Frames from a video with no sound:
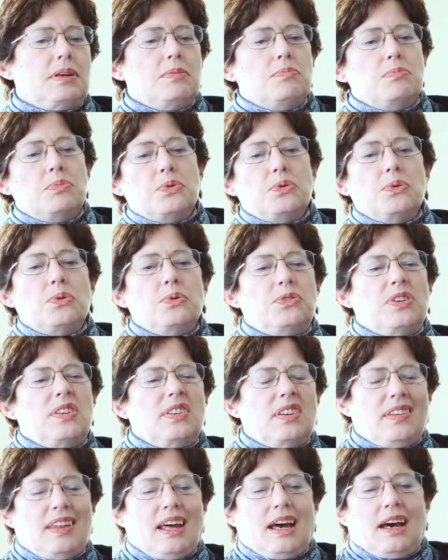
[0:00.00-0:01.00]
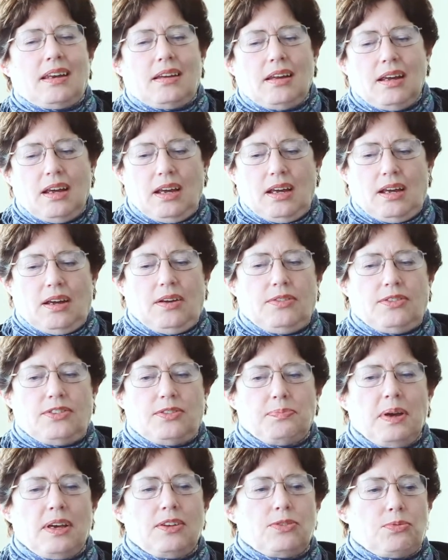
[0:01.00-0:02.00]
moves into that
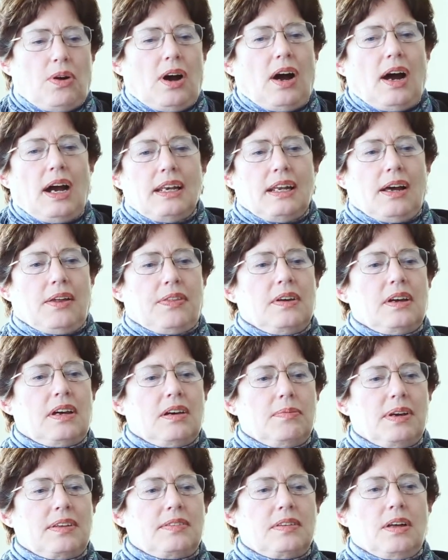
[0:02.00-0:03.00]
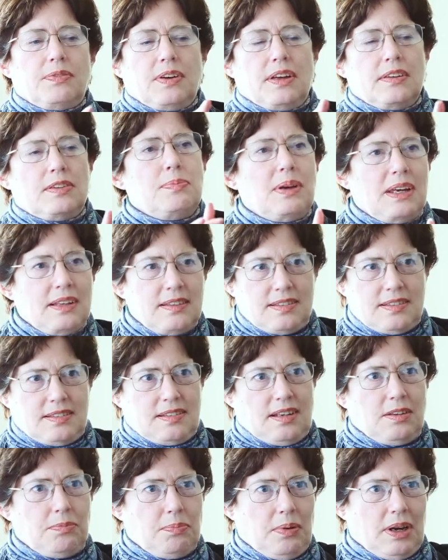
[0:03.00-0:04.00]
space where I now think of myself as being
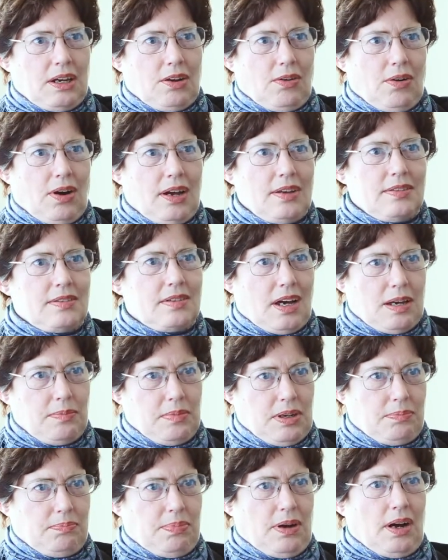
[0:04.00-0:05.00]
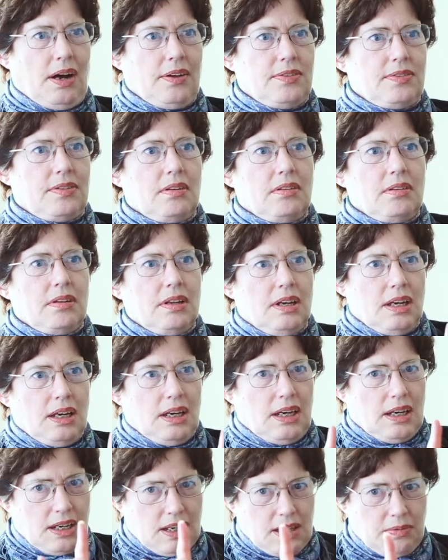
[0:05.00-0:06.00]
sent by Christ. I'm an apostle
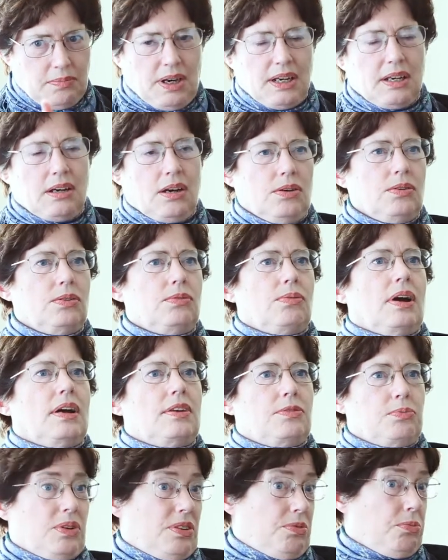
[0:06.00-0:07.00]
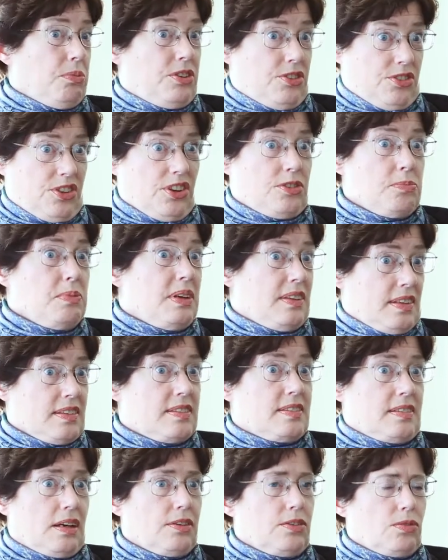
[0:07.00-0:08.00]
in my own right, which just means a
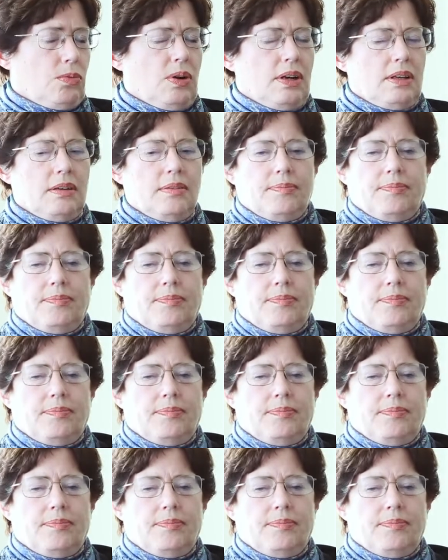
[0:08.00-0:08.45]
sent one.